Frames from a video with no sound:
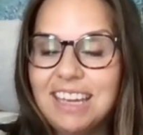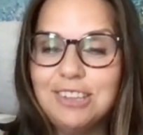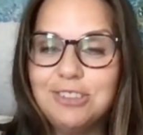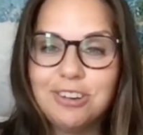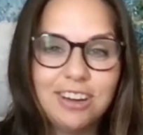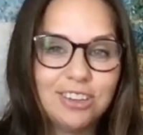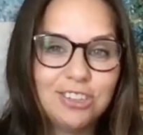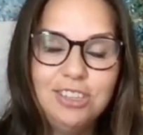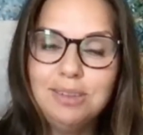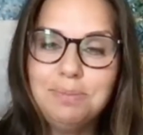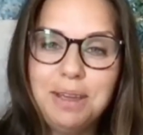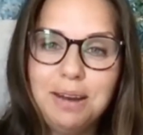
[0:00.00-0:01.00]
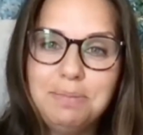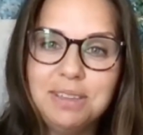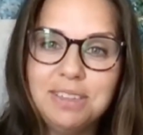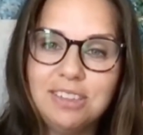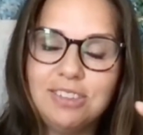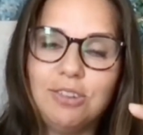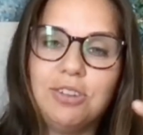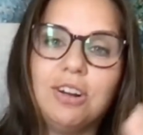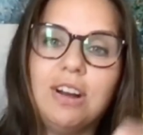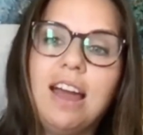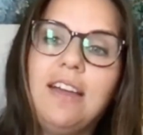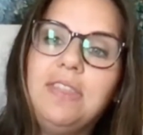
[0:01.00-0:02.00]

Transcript: introduction to being a business owner. And